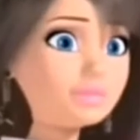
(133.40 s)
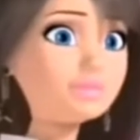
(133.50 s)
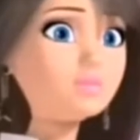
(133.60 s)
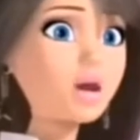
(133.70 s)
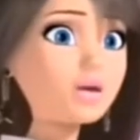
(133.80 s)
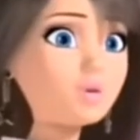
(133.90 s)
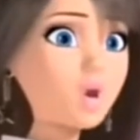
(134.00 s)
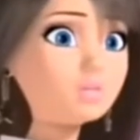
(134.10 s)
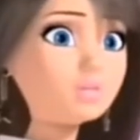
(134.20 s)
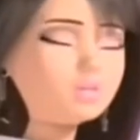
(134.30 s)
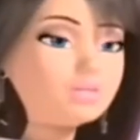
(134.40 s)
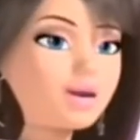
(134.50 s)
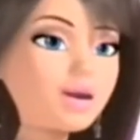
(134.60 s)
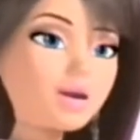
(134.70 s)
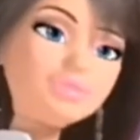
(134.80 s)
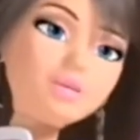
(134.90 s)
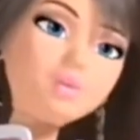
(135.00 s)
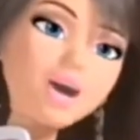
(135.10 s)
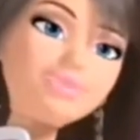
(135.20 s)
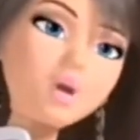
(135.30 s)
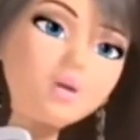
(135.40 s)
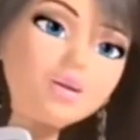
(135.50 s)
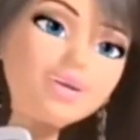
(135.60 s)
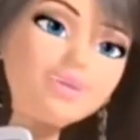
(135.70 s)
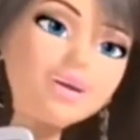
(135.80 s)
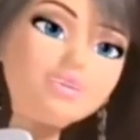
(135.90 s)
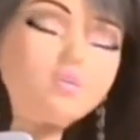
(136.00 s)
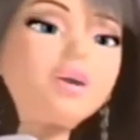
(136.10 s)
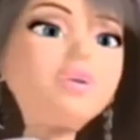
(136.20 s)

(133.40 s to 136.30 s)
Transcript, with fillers: Ken, what's wrong? Another daddy long legs